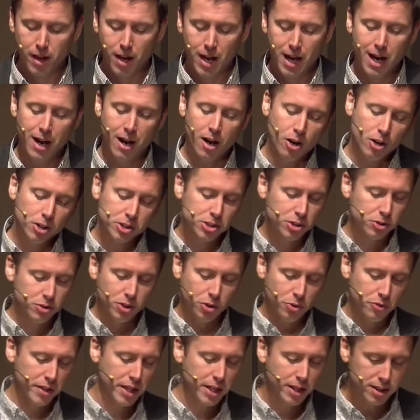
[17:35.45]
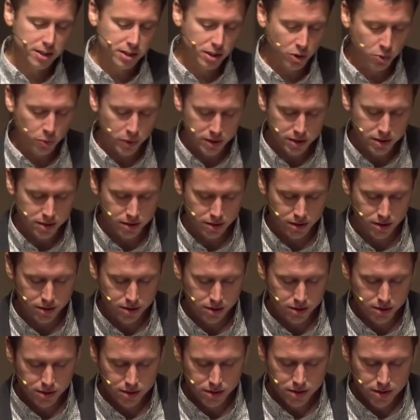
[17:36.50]
I also don't think it's a
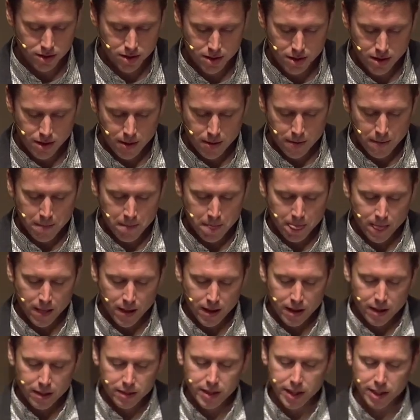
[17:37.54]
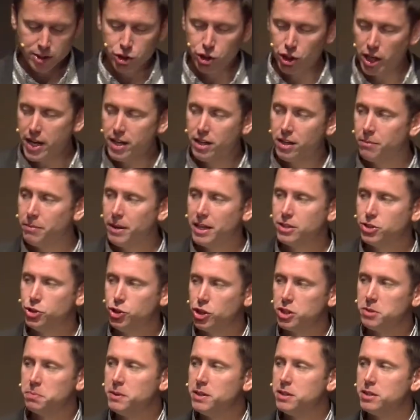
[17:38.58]
coincidence that Jacob has
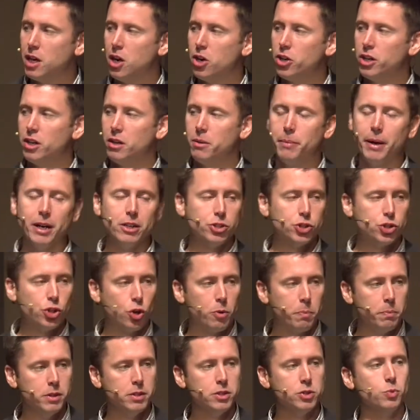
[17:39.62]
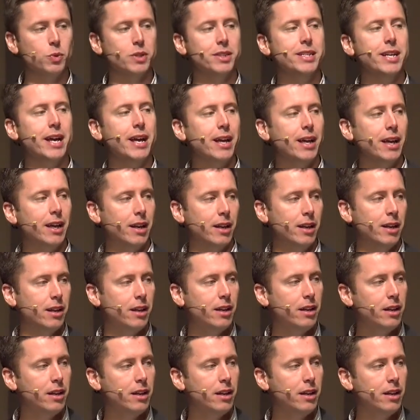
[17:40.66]
just been talking about serpents with Dan,